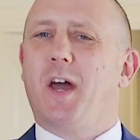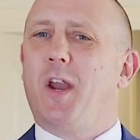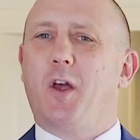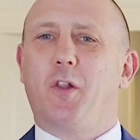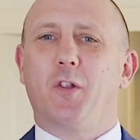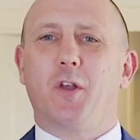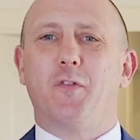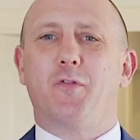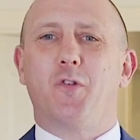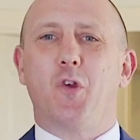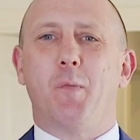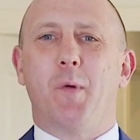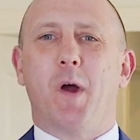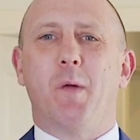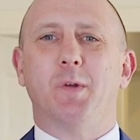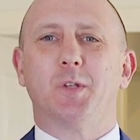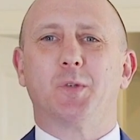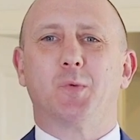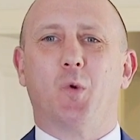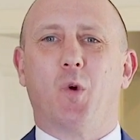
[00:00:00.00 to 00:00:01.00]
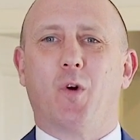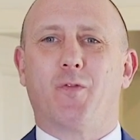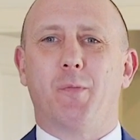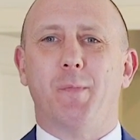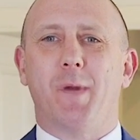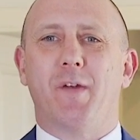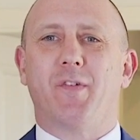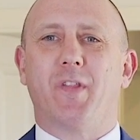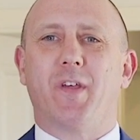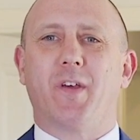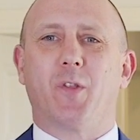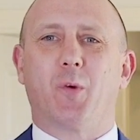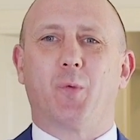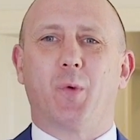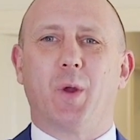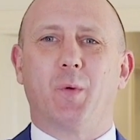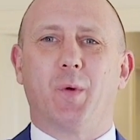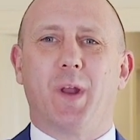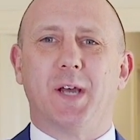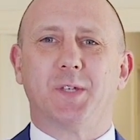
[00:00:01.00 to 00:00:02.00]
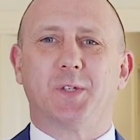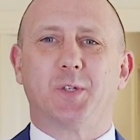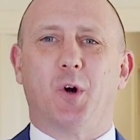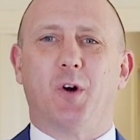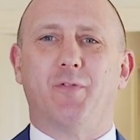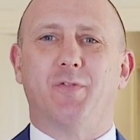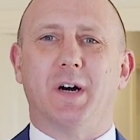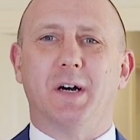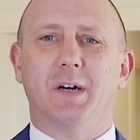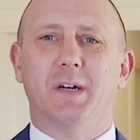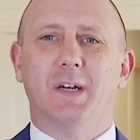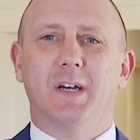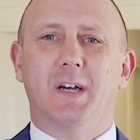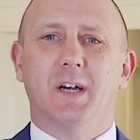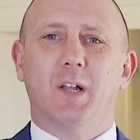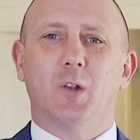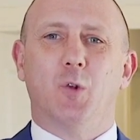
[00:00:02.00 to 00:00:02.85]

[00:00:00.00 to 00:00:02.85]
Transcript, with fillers: and only a few moments walk from everything that Ringwood has to offer.